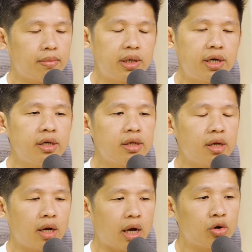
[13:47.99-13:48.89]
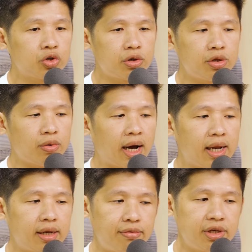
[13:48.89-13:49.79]
but then I also need to
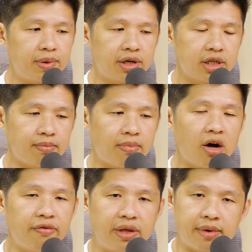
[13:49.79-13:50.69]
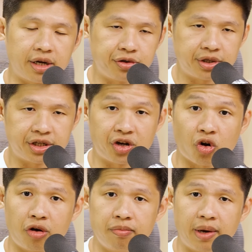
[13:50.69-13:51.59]
highlight the risk, because the bulk of them are using actually
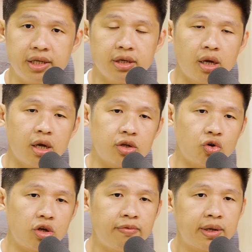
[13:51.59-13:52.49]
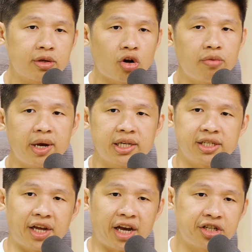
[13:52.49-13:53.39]
Coinbase. Okay. So even Coinbase
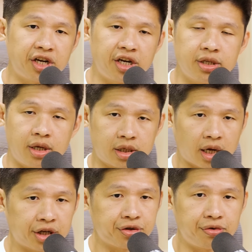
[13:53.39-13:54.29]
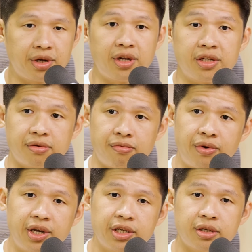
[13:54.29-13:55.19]
is an exchange and a custodian, there's a
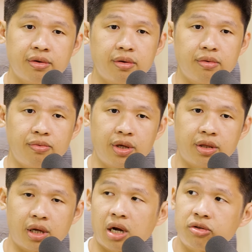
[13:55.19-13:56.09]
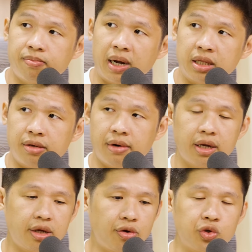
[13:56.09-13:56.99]
risk with the counterparty,
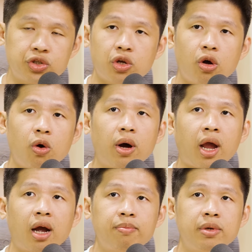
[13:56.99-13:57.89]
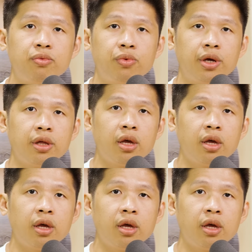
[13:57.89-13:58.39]
right? Yeah. You saw what happened with